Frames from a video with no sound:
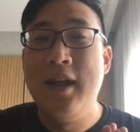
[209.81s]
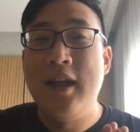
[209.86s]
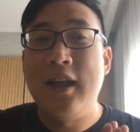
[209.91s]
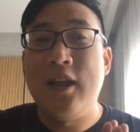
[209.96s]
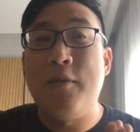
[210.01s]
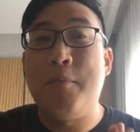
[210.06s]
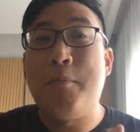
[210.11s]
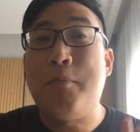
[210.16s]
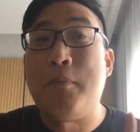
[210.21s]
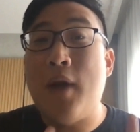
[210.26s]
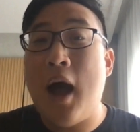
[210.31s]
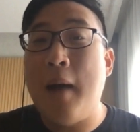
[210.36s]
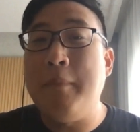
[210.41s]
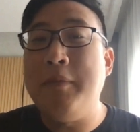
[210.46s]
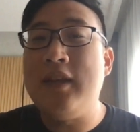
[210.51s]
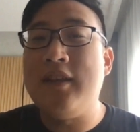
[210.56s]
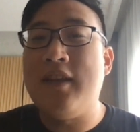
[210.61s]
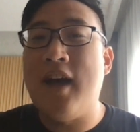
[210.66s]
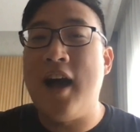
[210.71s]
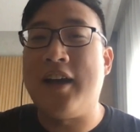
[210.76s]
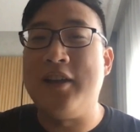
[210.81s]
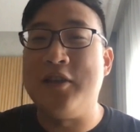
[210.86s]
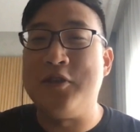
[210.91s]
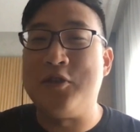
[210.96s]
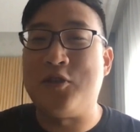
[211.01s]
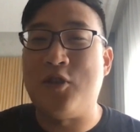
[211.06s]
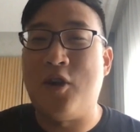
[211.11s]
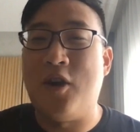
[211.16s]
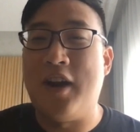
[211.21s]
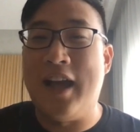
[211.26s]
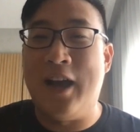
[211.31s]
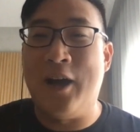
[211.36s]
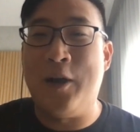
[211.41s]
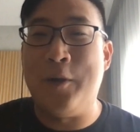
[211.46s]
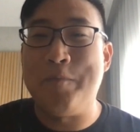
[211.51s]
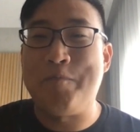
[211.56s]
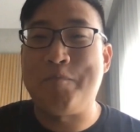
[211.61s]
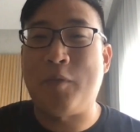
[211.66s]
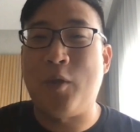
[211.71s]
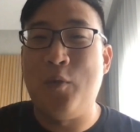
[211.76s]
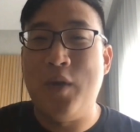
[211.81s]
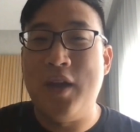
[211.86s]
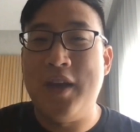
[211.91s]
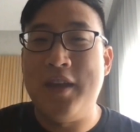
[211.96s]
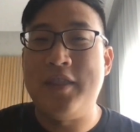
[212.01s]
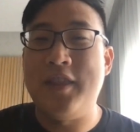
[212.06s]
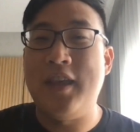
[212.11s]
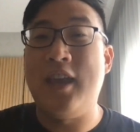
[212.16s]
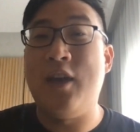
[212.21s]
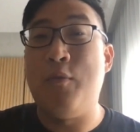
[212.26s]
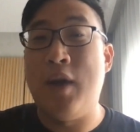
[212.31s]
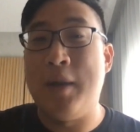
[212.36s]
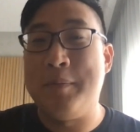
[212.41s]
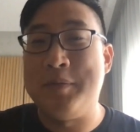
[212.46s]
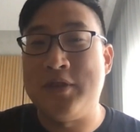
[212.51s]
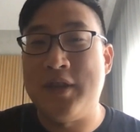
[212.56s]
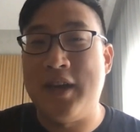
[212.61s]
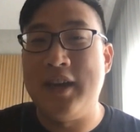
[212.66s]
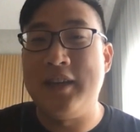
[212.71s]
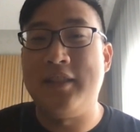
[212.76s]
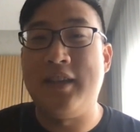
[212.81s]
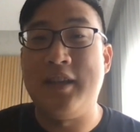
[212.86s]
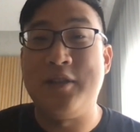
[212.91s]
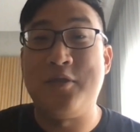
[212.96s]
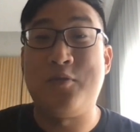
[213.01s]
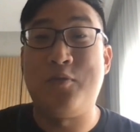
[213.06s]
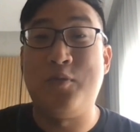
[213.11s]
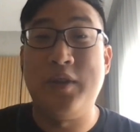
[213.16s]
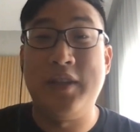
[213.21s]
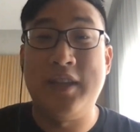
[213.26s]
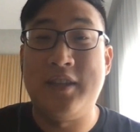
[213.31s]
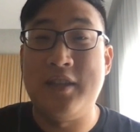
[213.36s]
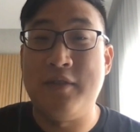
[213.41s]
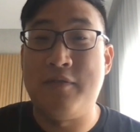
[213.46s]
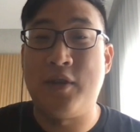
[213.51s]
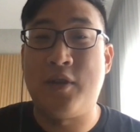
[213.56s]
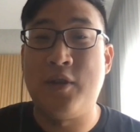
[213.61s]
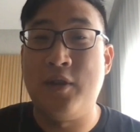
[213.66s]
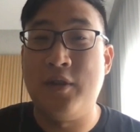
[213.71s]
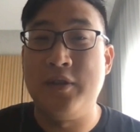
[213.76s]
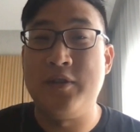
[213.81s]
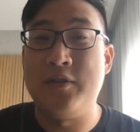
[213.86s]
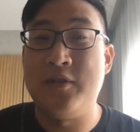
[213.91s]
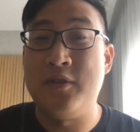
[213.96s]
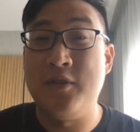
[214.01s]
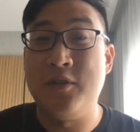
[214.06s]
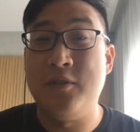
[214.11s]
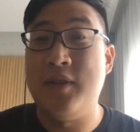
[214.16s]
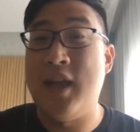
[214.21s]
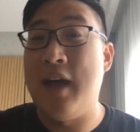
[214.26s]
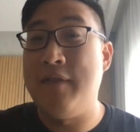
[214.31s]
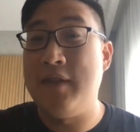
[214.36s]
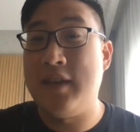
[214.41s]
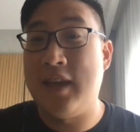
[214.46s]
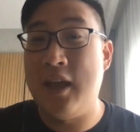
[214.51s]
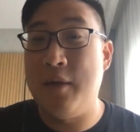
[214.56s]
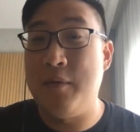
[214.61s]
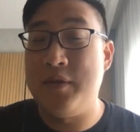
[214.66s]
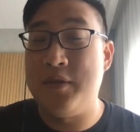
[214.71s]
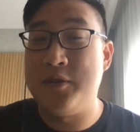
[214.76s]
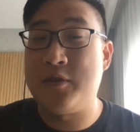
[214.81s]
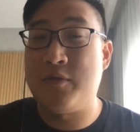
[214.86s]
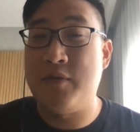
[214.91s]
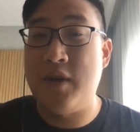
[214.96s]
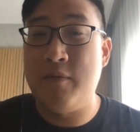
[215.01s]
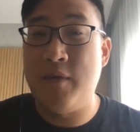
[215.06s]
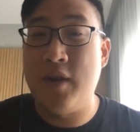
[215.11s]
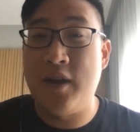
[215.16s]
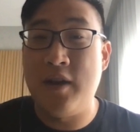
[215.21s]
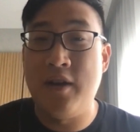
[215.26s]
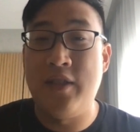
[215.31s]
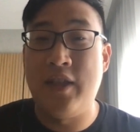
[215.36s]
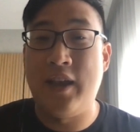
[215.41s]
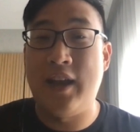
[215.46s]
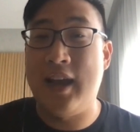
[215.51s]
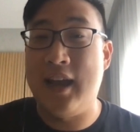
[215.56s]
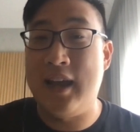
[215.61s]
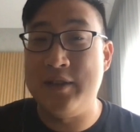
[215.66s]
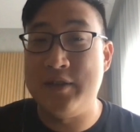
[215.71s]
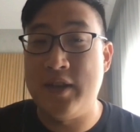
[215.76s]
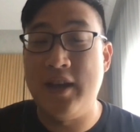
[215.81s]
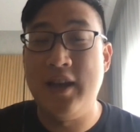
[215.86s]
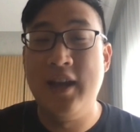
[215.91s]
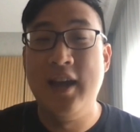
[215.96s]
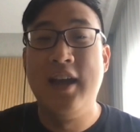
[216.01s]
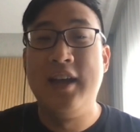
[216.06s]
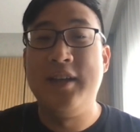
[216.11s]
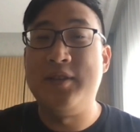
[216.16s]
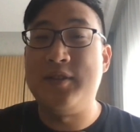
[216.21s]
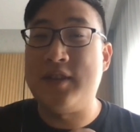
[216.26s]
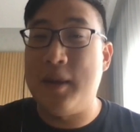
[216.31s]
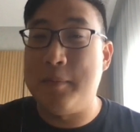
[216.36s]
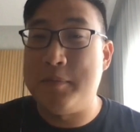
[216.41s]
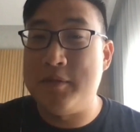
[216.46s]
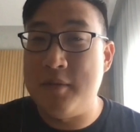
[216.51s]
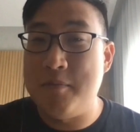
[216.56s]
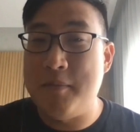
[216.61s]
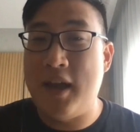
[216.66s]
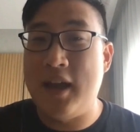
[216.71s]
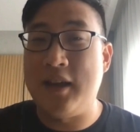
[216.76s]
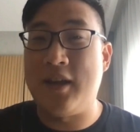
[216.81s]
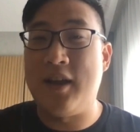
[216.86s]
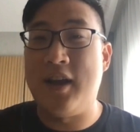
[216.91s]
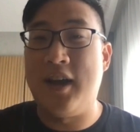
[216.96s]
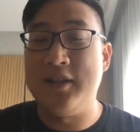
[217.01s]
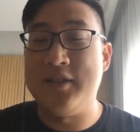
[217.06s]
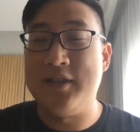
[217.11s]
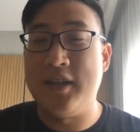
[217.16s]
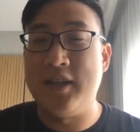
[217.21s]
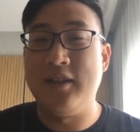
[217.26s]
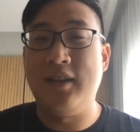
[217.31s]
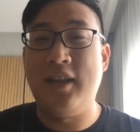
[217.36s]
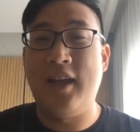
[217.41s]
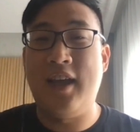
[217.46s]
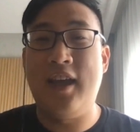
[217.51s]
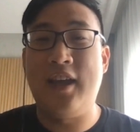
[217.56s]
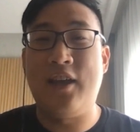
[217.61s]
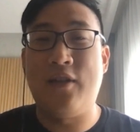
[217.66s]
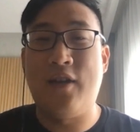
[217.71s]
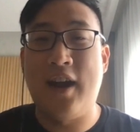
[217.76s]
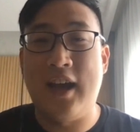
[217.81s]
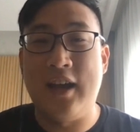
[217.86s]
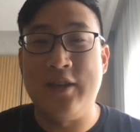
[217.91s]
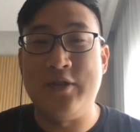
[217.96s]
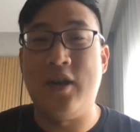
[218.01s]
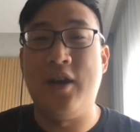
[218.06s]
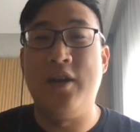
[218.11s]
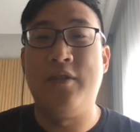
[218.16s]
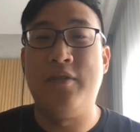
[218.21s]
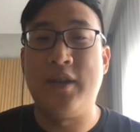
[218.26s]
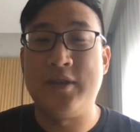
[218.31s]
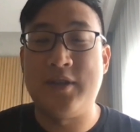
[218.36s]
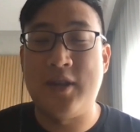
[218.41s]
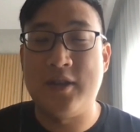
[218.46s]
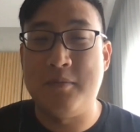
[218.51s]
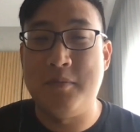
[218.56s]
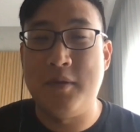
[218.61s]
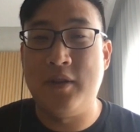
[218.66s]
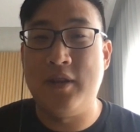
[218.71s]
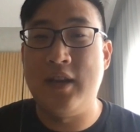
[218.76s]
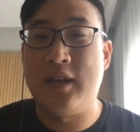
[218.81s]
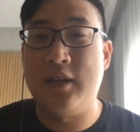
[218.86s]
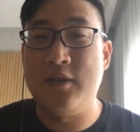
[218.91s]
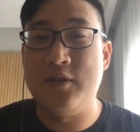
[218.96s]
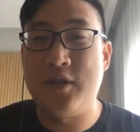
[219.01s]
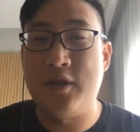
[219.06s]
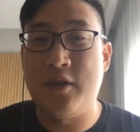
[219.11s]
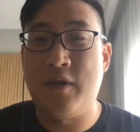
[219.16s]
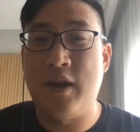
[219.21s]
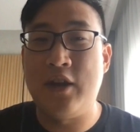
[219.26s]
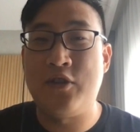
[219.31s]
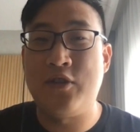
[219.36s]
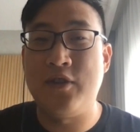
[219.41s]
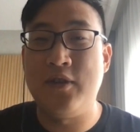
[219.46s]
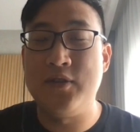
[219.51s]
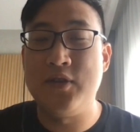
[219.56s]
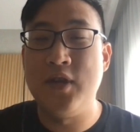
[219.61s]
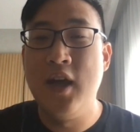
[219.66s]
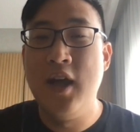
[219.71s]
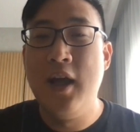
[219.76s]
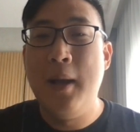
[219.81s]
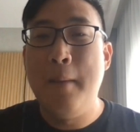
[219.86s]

you're probably not going to start out with a website that's really difficult to navigate with a screen reader that has a skip to main content link or has other accessibility considerations.